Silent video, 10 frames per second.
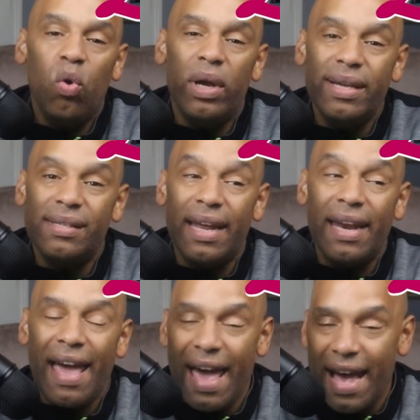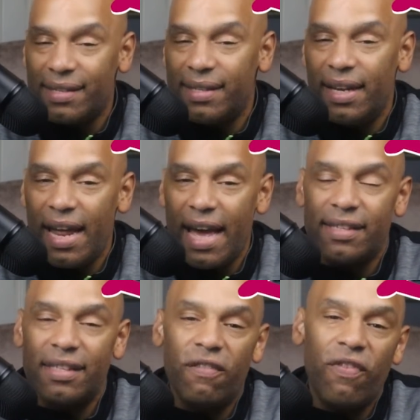who is an excellent,
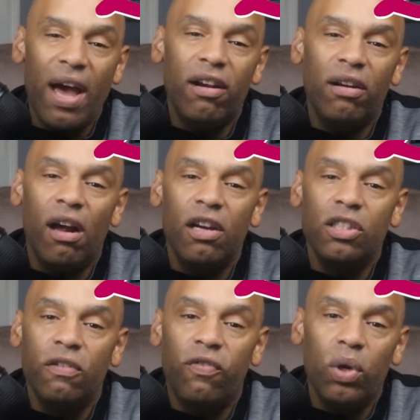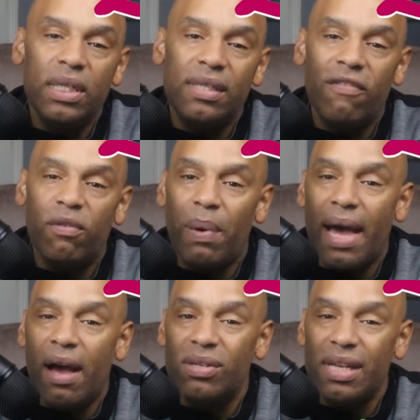excellent fighter at 147
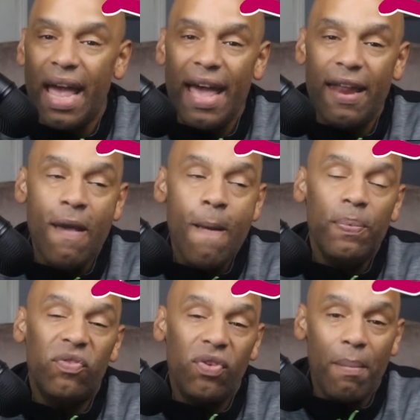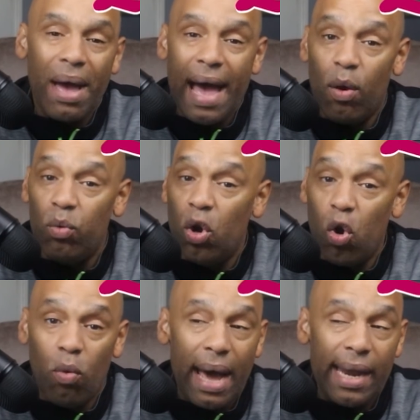pounds, and somehow
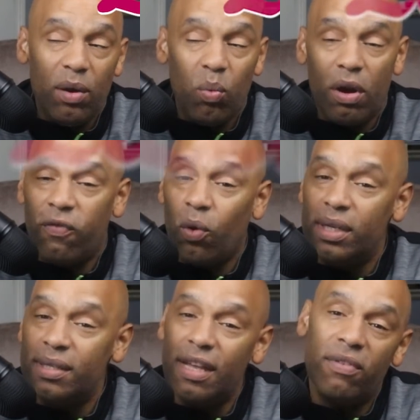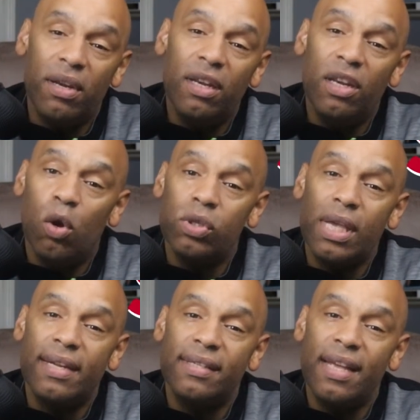nobody at 147 knows
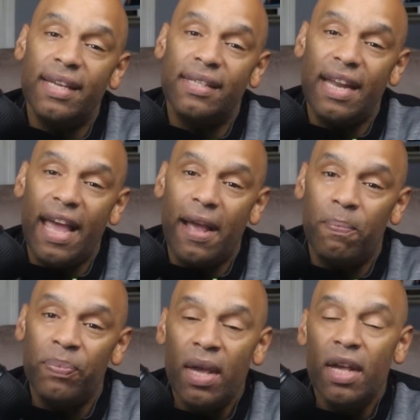how to say his name.